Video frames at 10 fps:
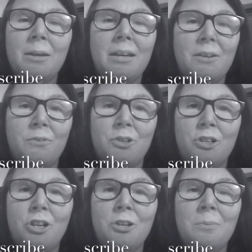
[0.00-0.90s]
If you're
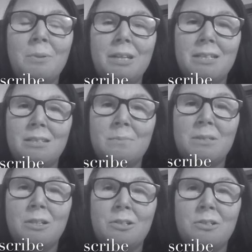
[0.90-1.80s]
new, please
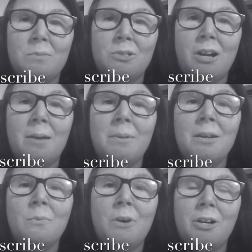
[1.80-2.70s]
consider
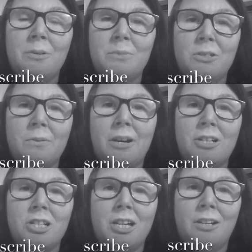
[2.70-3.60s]
subscribing. Welcome to our
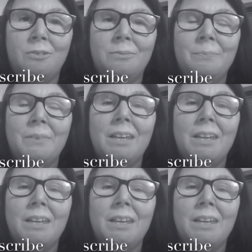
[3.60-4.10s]
channel.